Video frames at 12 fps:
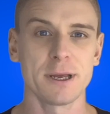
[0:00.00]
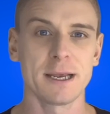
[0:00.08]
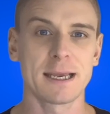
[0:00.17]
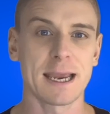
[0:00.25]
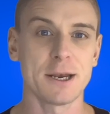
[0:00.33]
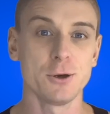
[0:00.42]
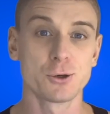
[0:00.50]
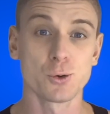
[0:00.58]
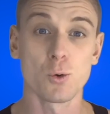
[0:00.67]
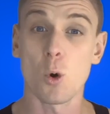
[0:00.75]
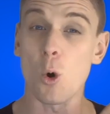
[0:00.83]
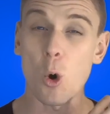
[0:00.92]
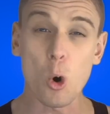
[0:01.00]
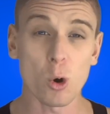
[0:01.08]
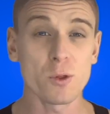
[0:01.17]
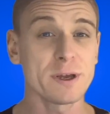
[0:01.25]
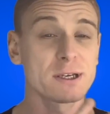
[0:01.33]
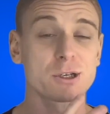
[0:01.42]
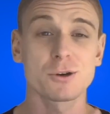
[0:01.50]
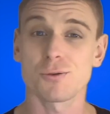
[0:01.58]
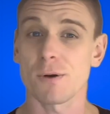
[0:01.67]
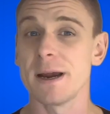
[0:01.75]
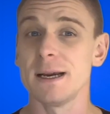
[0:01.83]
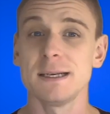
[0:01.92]
can you do all this
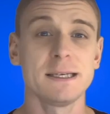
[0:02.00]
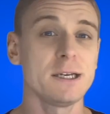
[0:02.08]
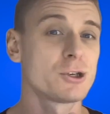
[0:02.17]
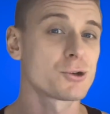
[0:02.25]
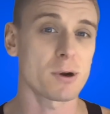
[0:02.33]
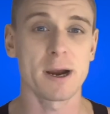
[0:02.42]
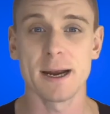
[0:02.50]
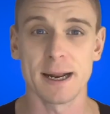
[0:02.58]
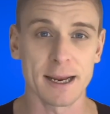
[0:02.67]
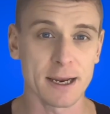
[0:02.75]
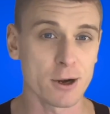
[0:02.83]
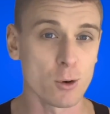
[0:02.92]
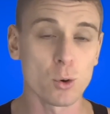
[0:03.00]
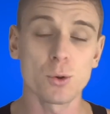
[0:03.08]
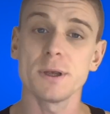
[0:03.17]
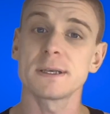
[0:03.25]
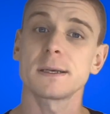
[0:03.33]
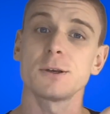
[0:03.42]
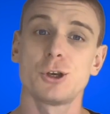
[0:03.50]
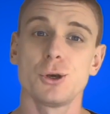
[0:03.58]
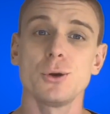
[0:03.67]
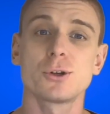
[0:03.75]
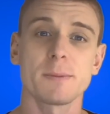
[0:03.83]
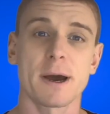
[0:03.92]
crazy training and all this a
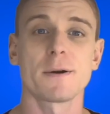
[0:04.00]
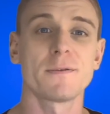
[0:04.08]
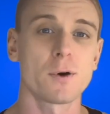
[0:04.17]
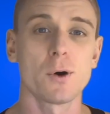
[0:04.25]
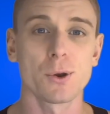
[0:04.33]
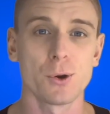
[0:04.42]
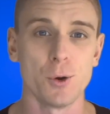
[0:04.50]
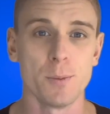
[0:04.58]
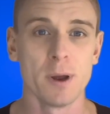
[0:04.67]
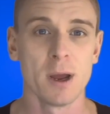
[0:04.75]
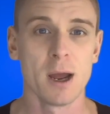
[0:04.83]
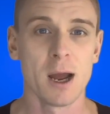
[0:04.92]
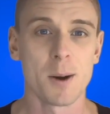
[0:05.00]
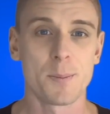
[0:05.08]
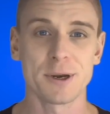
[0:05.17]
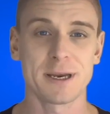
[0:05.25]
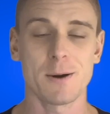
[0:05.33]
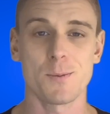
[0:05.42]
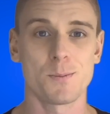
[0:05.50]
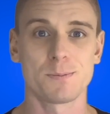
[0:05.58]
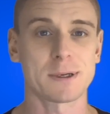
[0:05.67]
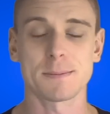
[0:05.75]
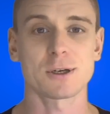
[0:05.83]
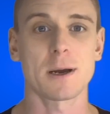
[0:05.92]
huge amount of volume, but yet
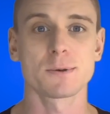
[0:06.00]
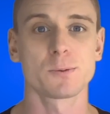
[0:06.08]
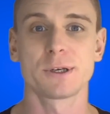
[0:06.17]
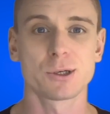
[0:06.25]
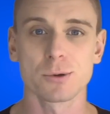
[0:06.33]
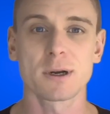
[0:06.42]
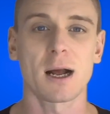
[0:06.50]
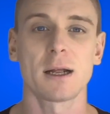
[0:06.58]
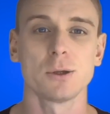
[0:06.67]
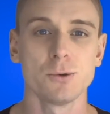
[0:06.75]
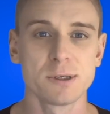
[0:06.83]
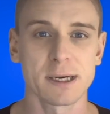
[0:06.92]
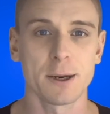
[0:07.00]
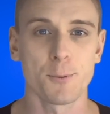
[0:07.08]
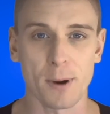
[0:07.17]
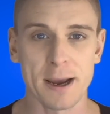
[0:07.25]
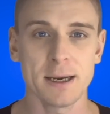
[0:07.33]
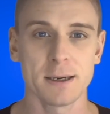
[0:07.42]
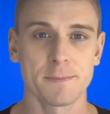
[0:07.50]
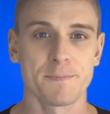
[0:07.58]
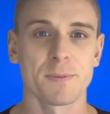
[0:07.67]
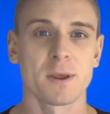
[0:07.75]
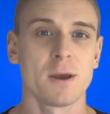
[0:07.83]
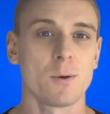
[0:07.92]
sometimes we still can't lose any weight?
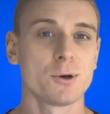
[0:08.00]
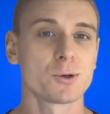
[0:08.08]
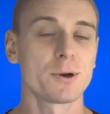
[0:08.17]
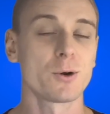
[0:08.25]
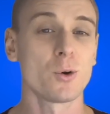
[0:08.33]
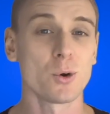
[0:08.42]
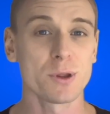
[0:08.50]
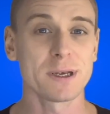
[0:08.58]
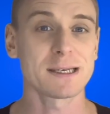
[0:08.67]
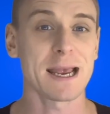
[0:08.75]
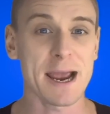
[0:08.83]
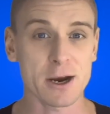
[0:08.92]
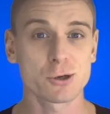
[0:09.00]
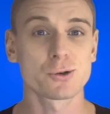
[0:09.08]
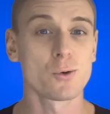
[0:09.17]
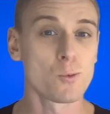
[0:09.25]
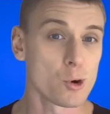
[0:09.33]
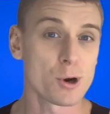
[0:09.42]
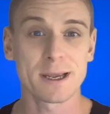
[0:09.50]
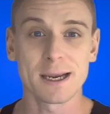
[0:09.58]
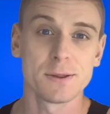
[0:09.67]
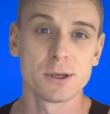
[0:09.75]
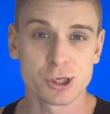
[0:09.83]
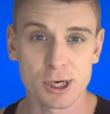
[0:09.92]
We're doing all this extra work
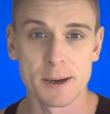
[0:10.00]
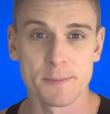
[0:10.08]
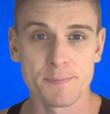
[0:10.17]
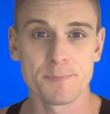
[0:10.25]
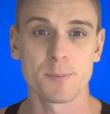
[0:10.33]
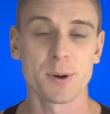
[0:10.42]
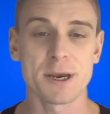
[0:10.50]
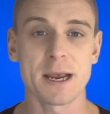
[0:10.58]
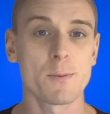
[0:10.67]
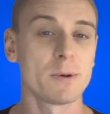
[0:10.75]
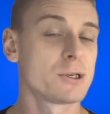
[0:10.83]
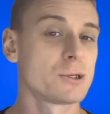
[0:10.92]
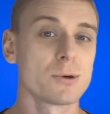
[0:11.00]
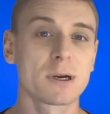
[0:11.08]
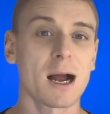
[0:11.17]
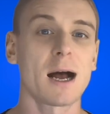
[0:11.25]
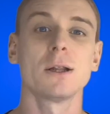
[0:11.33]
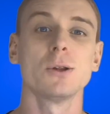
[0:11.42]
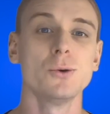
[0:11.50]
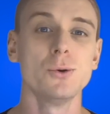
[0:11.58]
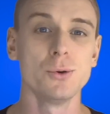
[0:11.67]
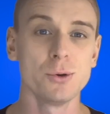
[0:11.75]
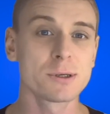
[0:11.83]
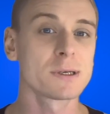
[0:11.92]
in the gym, but yet we still can't lose